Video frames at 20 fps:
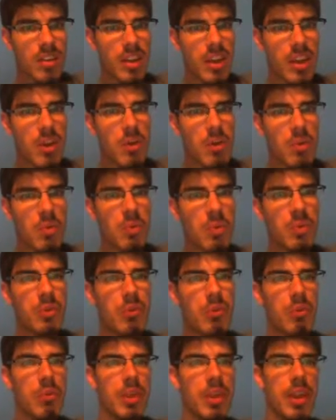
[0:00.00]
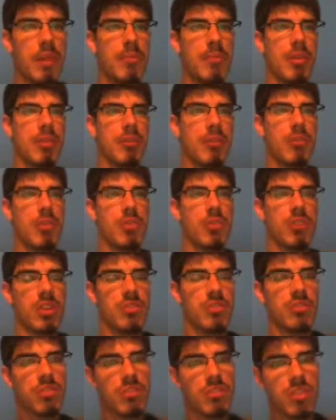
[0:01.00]
Now, normally I'm not the person
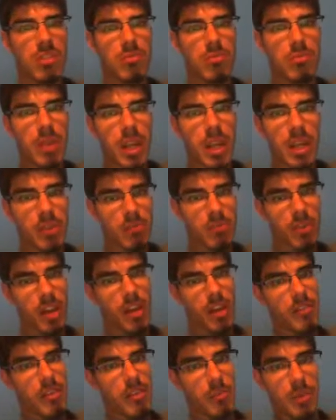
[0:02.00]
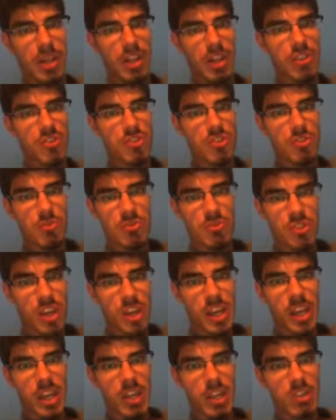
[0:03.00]
that's just going to rant and rave that we need to do
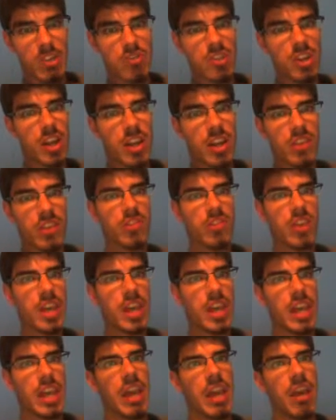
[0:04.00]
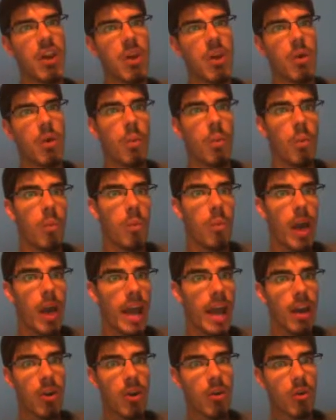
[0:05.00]
change, not say
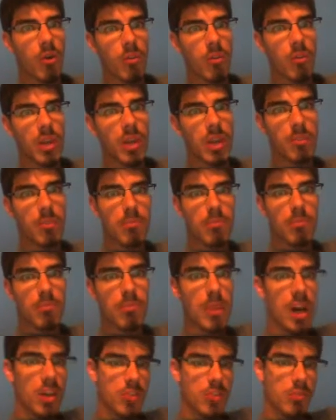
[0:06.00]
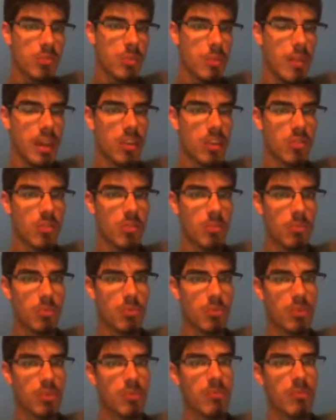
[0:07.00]
how we could possibly make some sort